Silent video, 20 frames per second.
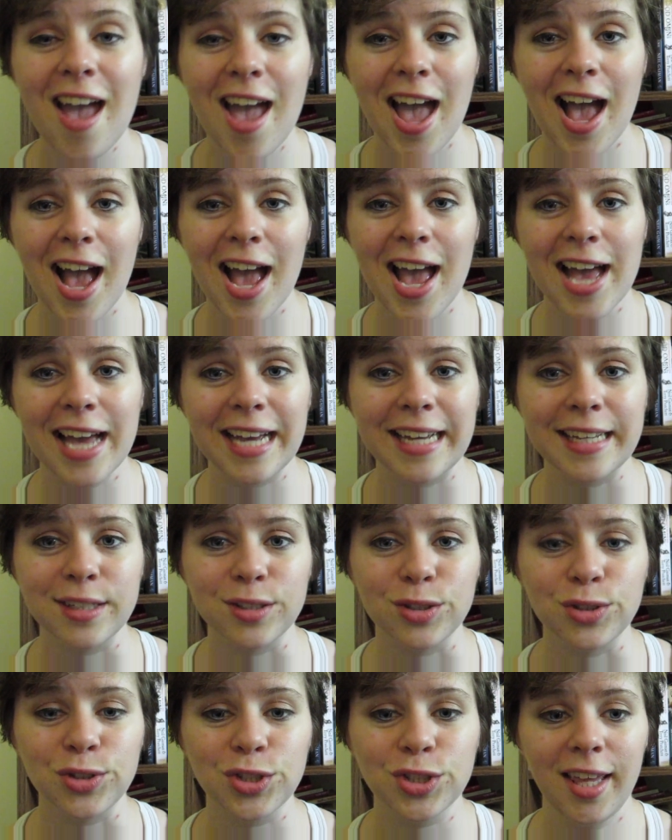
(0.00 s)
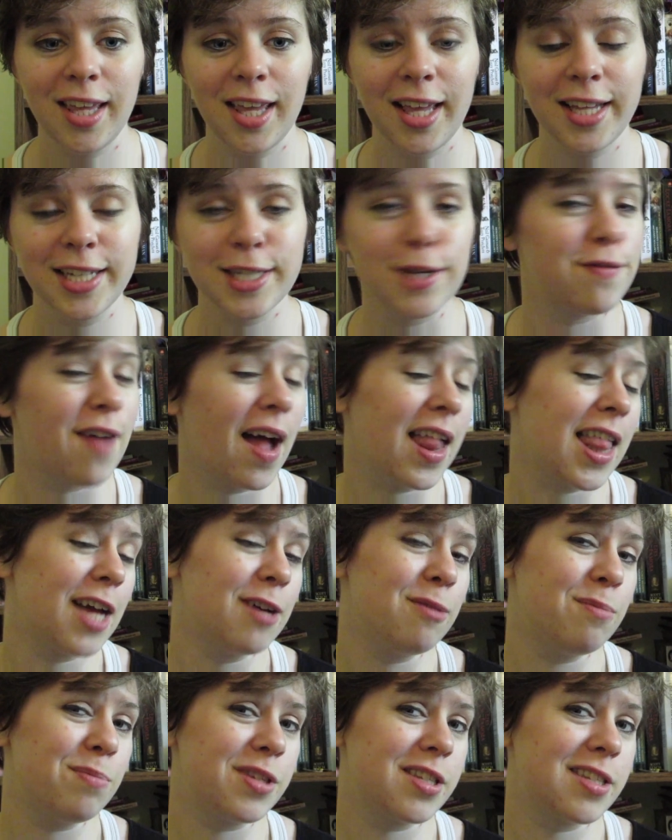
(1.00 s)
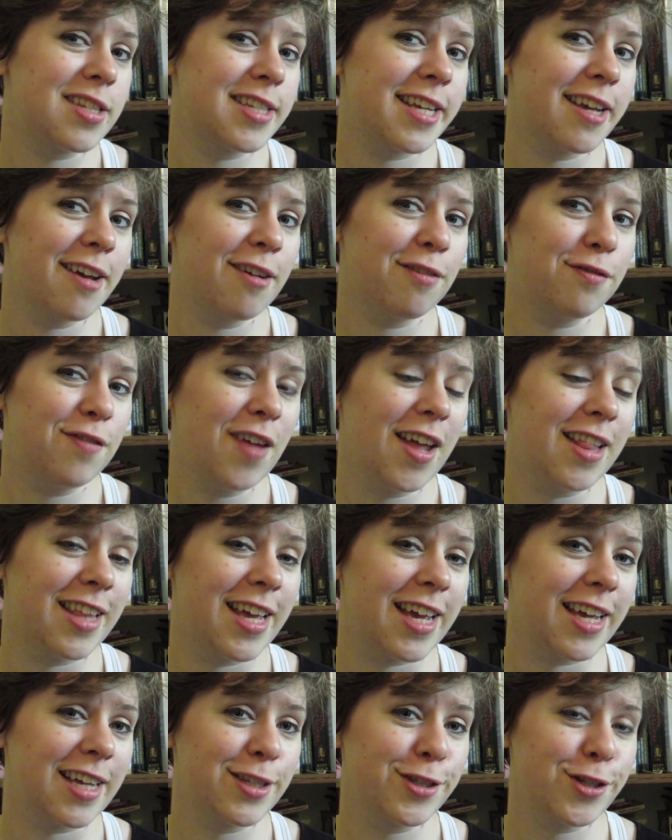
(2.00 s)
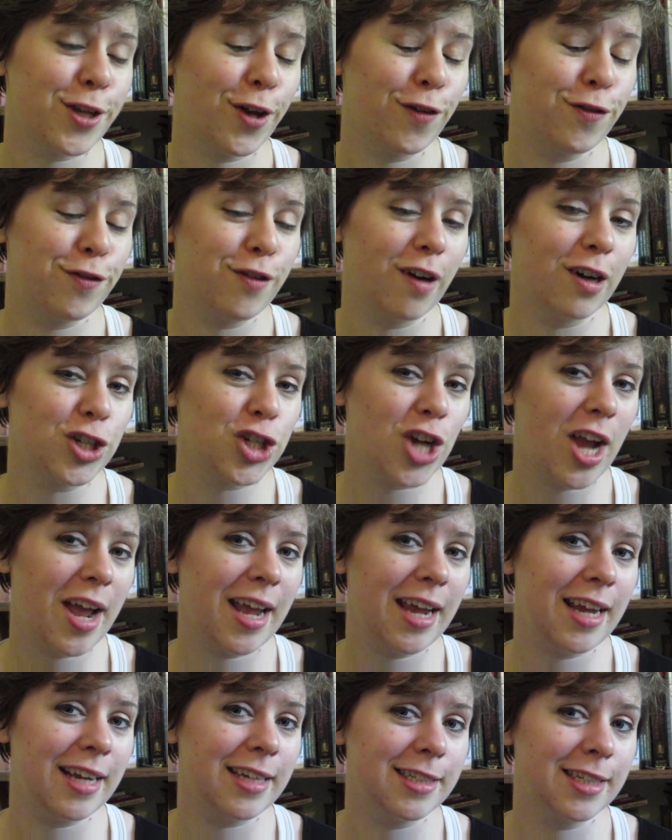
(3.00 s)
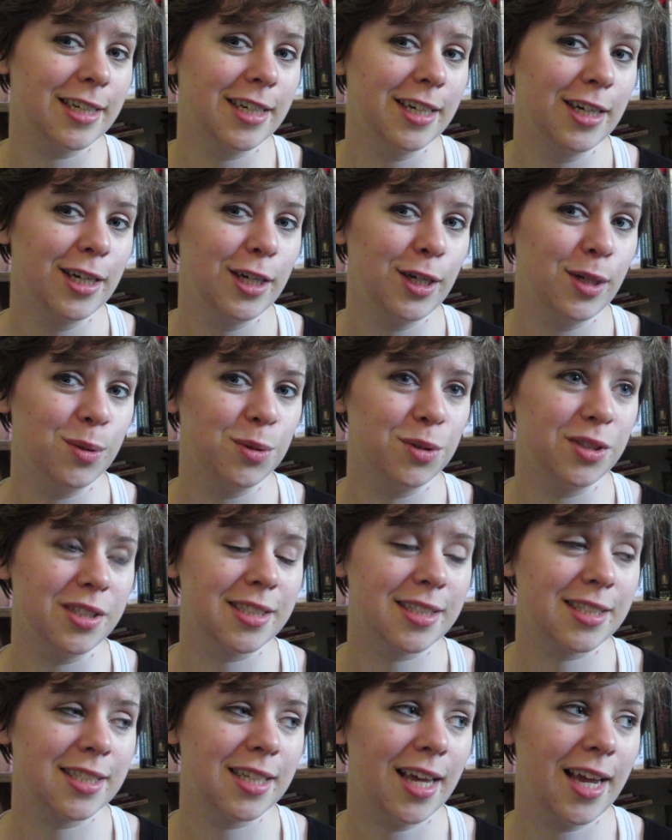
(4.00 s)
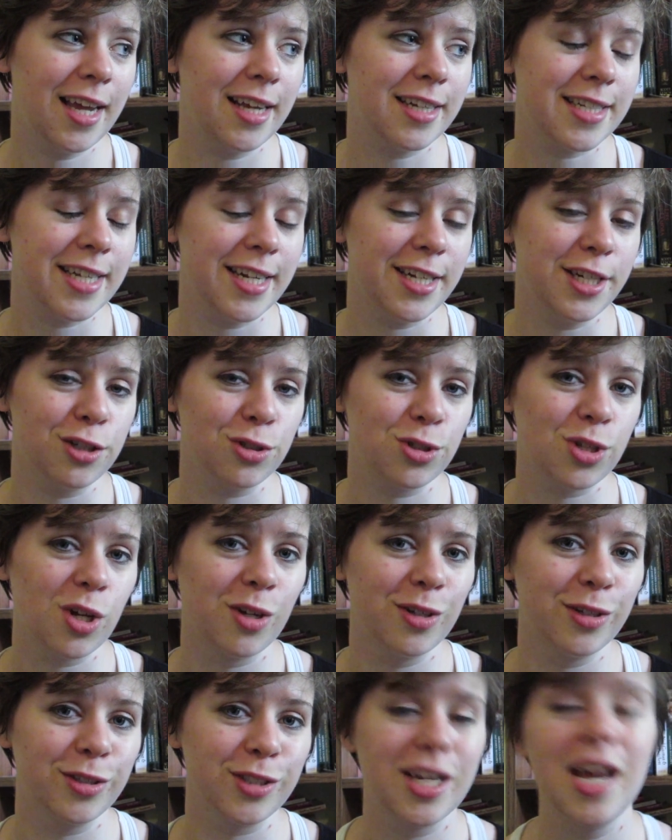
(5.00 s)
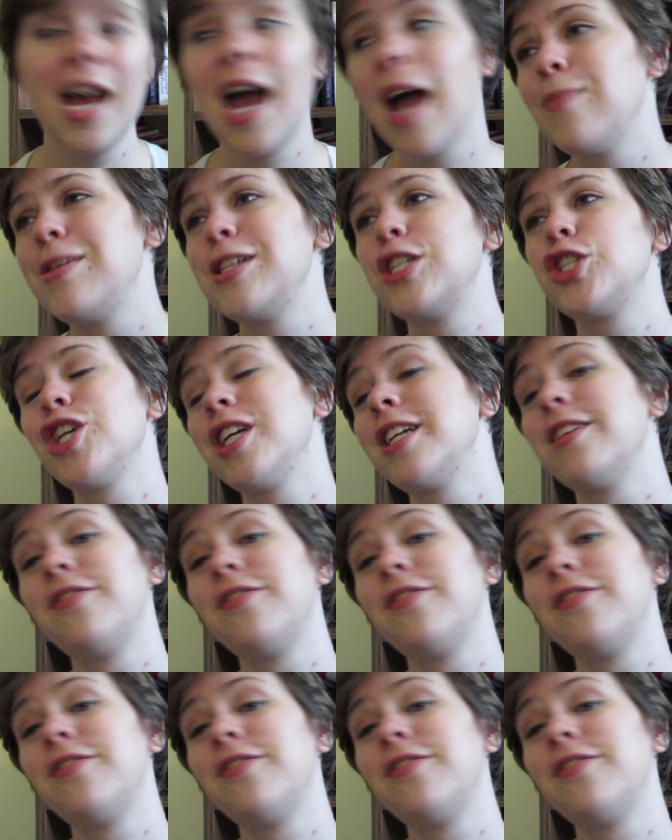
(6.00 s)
and he develops feelings for Jane, who is 18 years old. I mean, she